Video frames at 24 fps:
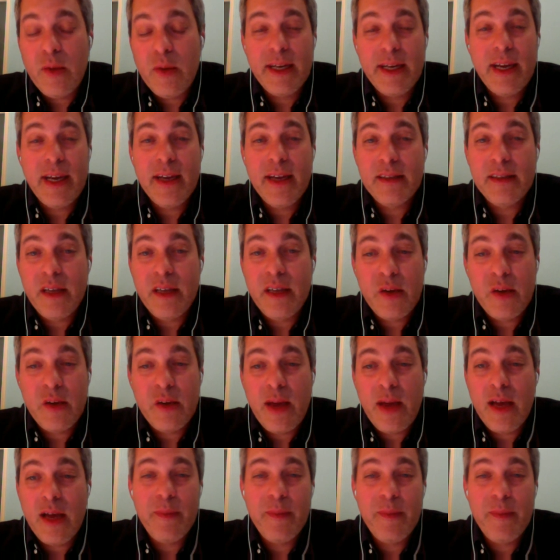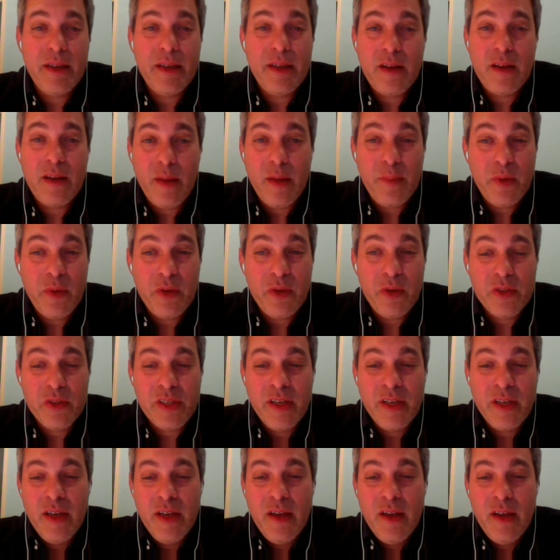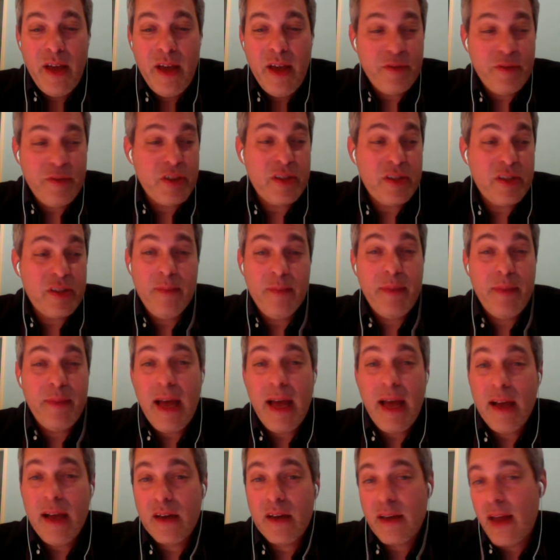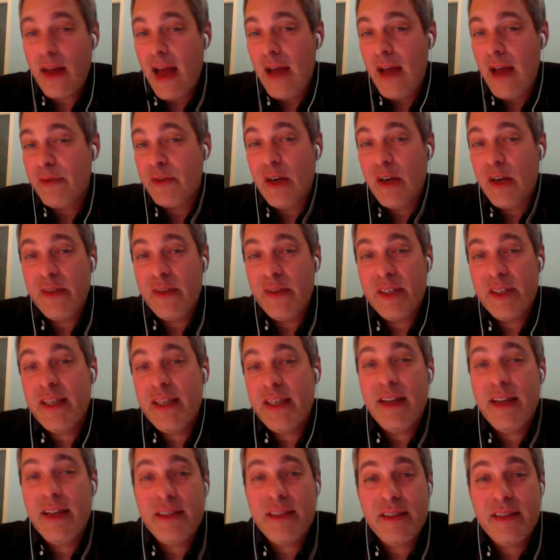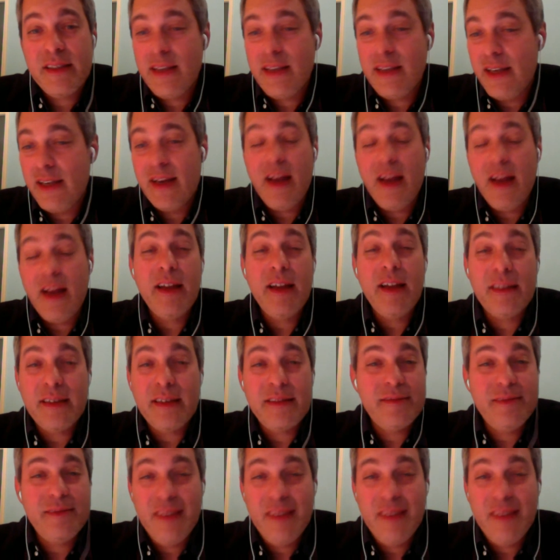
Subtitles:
I can't tell you how many couples have just come back after having sex and said, God,